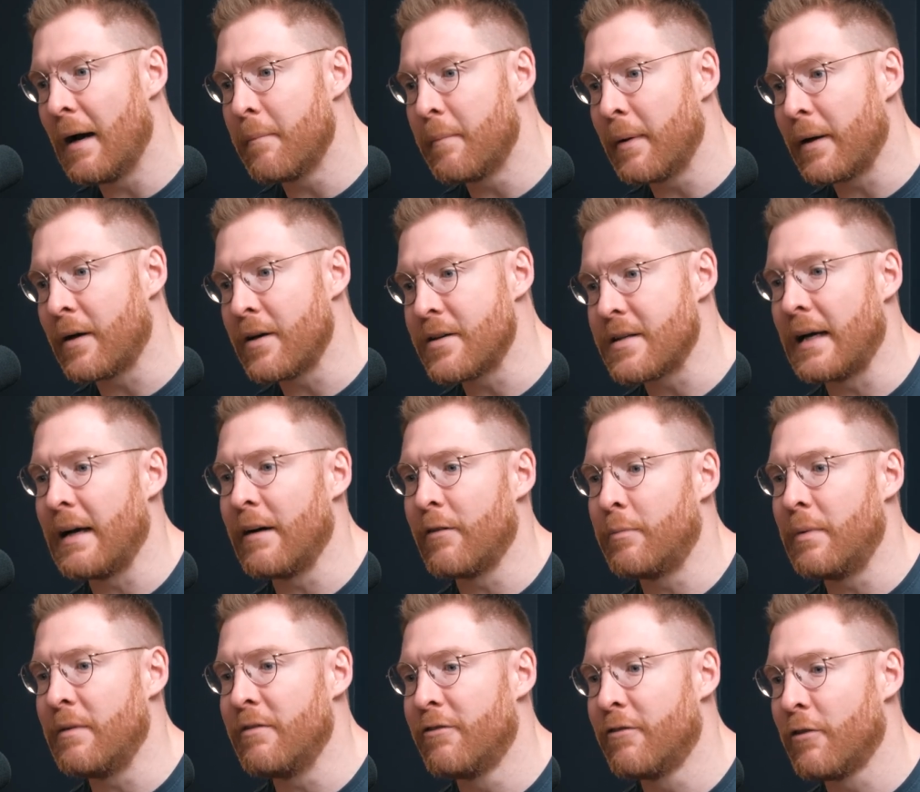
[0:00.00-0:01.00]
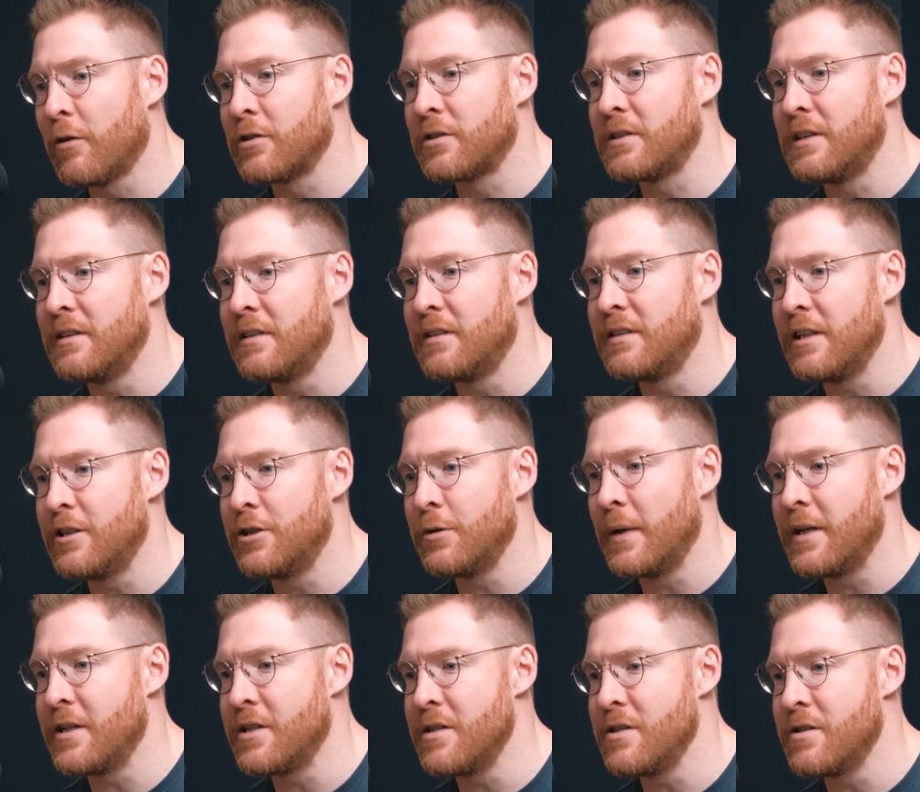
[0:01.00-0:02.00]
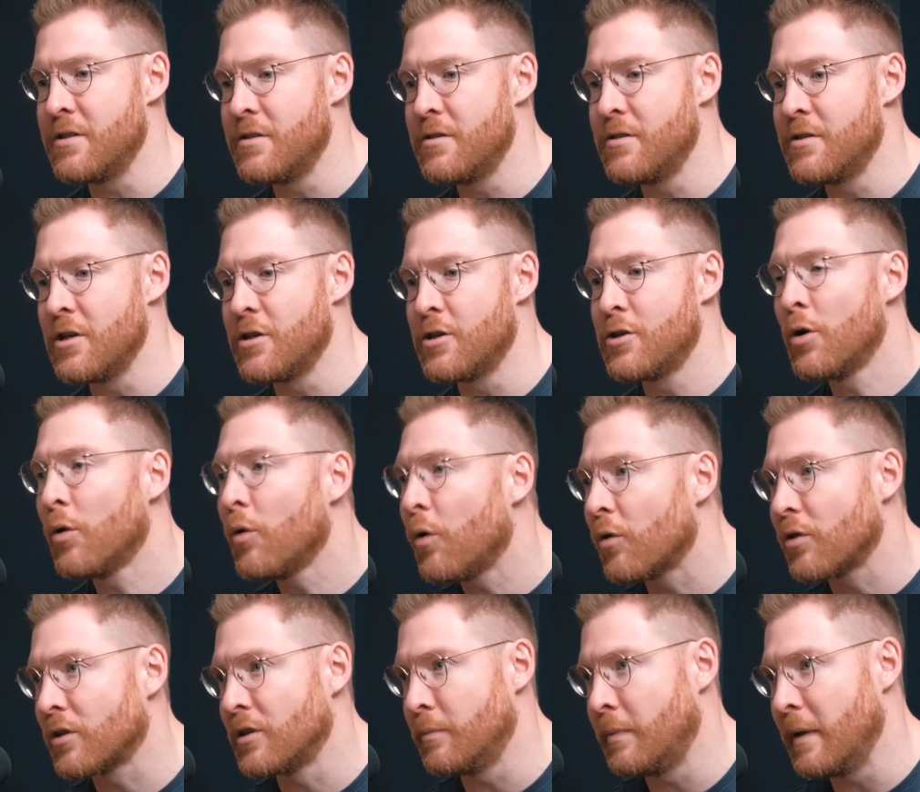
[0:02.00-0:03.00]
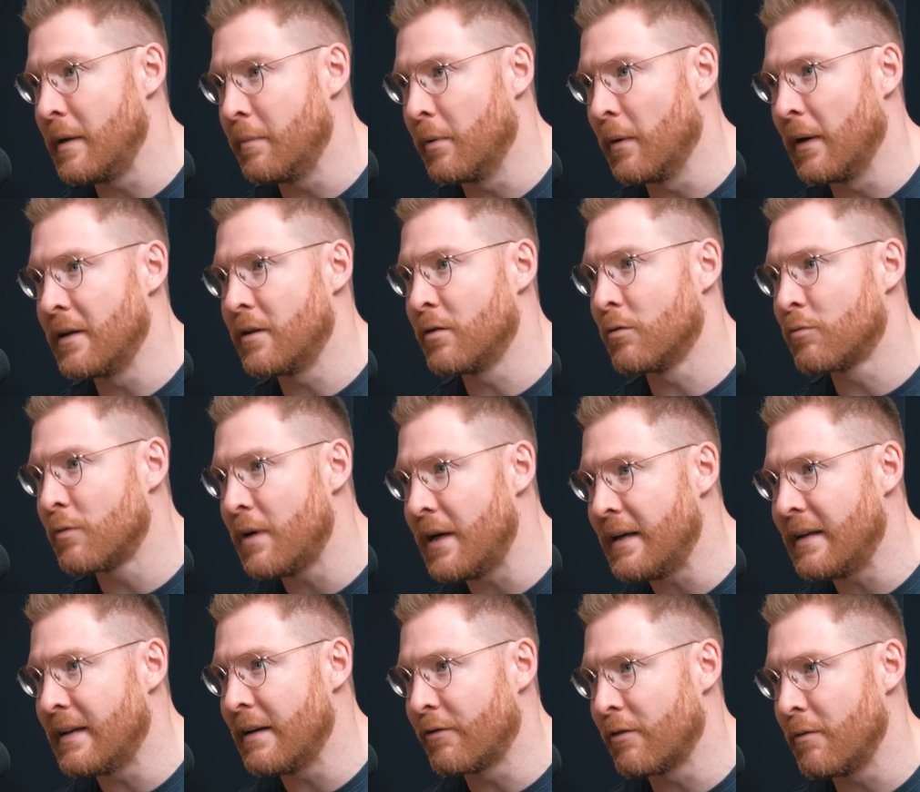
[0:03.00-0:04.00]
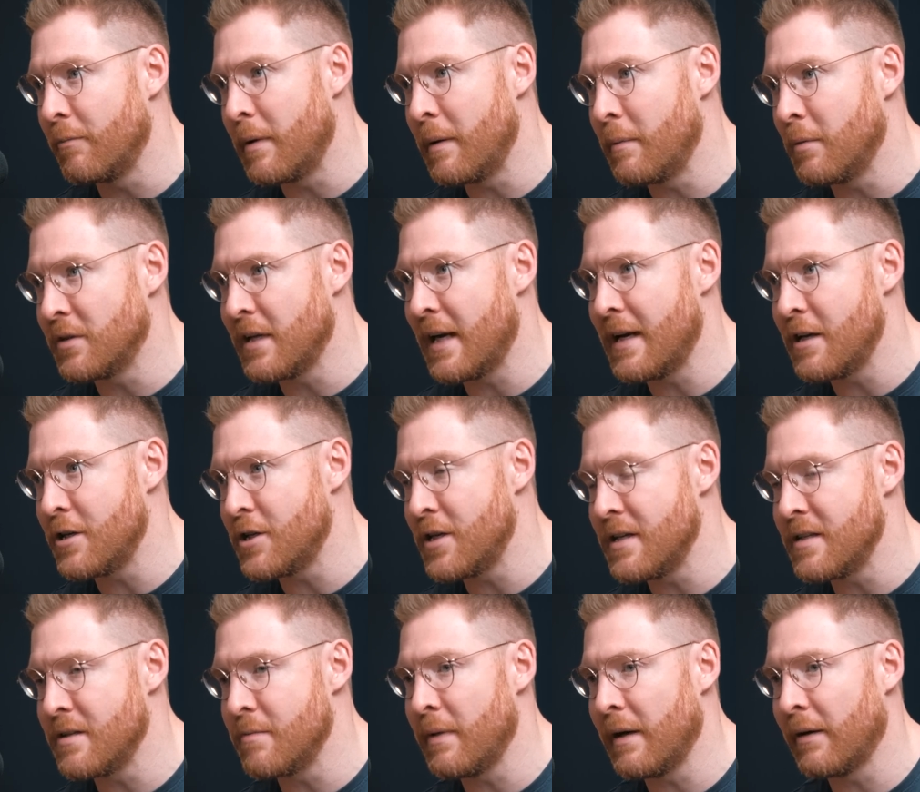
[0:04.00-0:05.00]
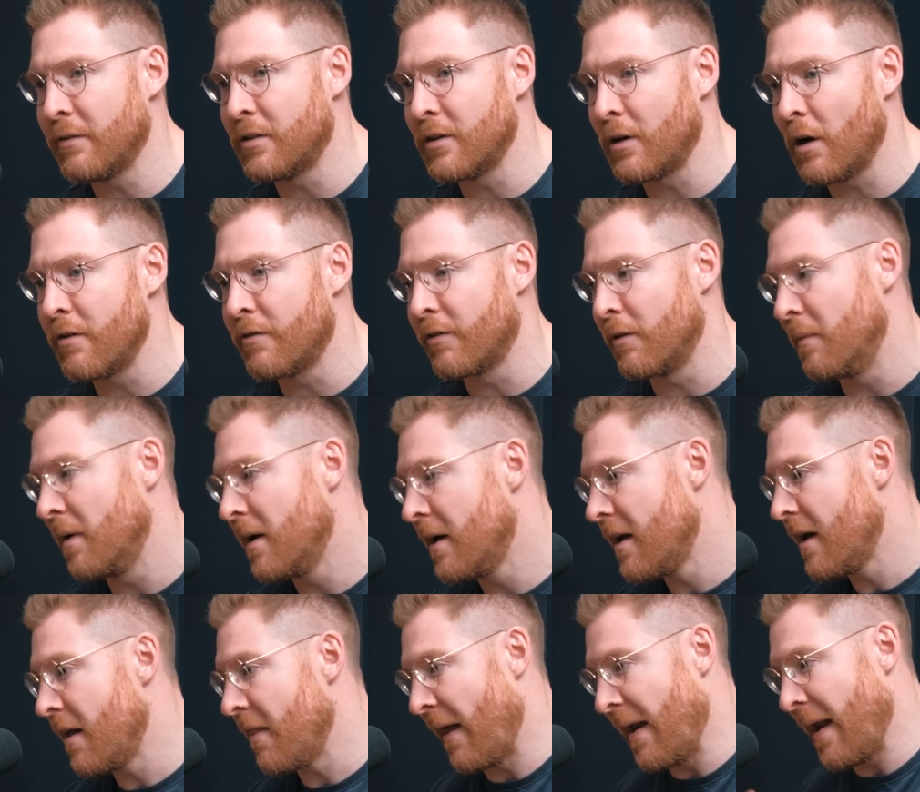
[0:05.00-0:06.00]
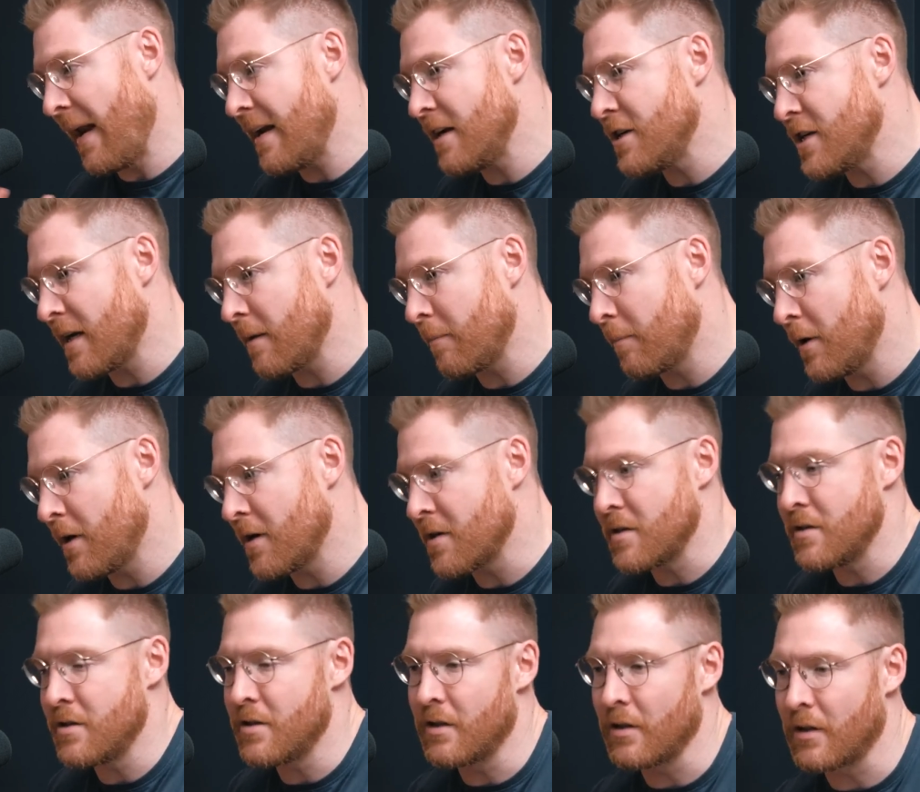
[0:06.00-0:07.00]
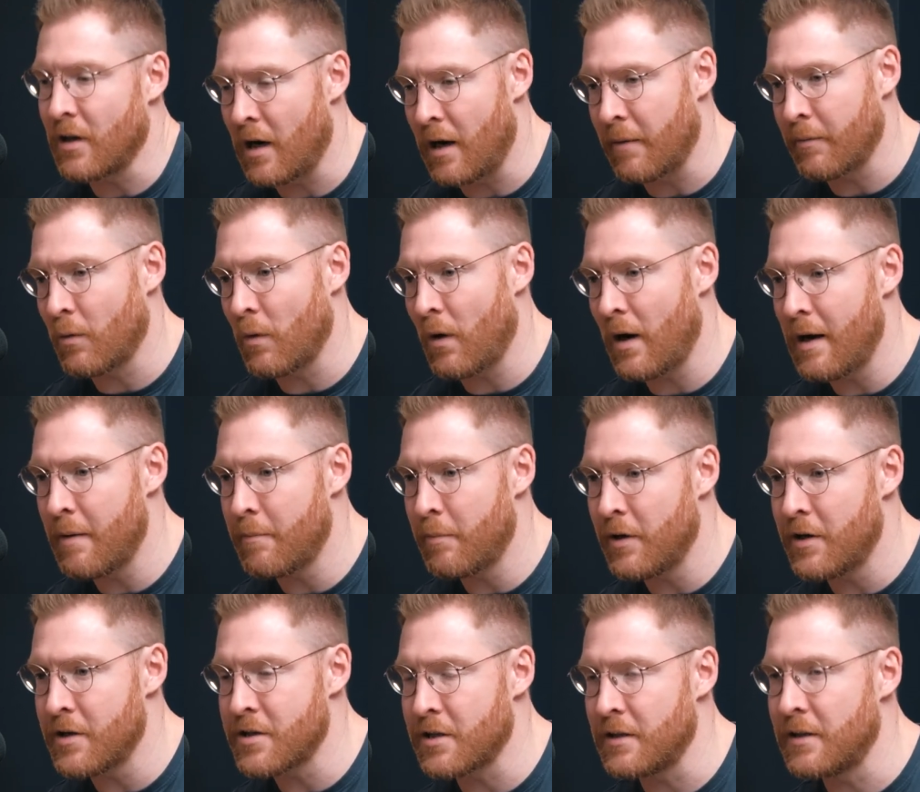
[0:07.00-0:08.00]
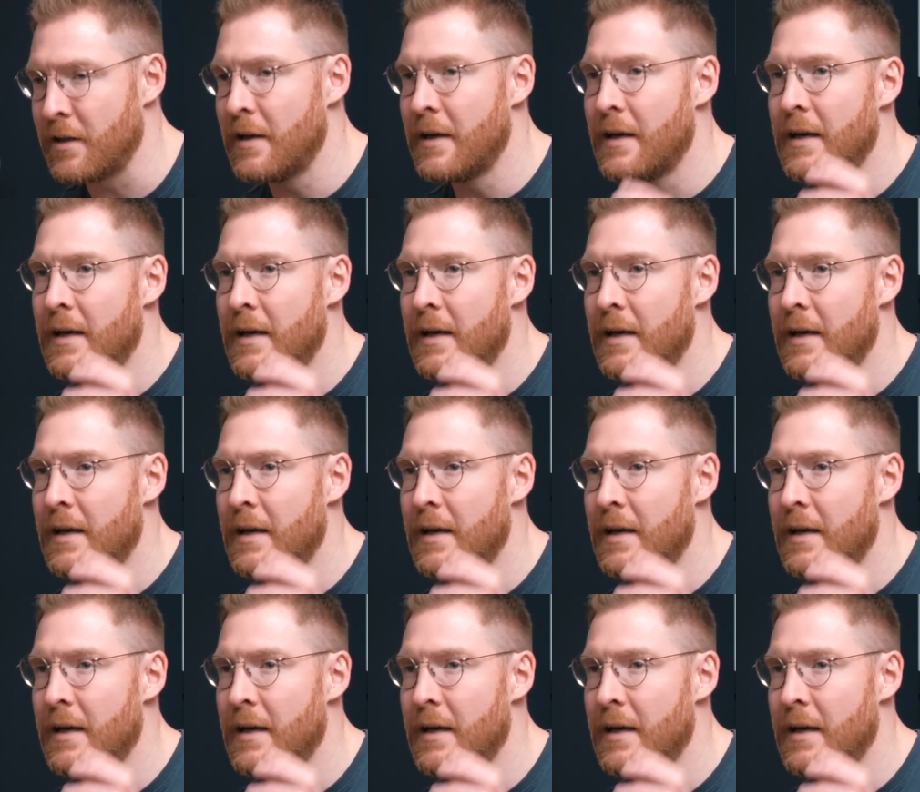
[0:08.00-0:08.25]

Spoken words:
Because I have been forced into situations to talk to people and to read different people's energies and be able to go from that energetic person to the calm, quiet person,